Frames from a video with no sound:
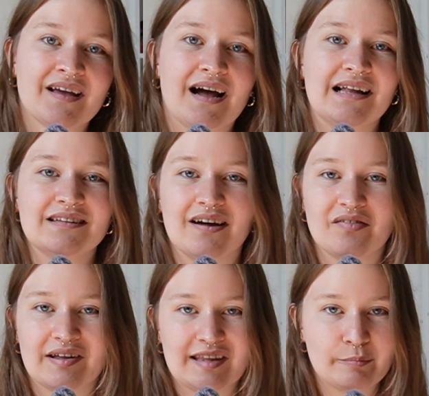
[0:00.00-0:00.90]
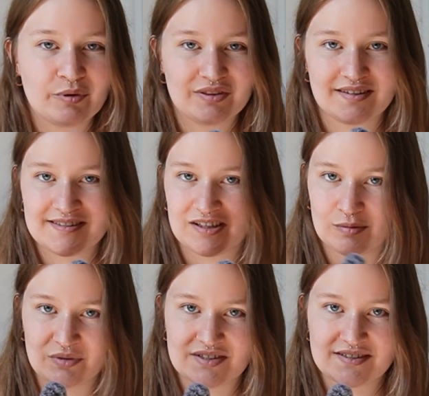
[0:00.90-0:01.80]
I love how they put the
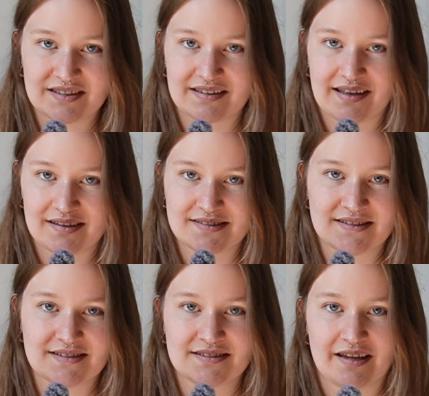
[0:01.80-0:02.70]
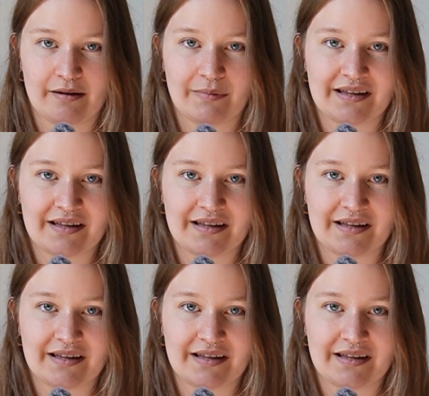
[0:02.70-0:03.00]
cinnamon stick as the stem.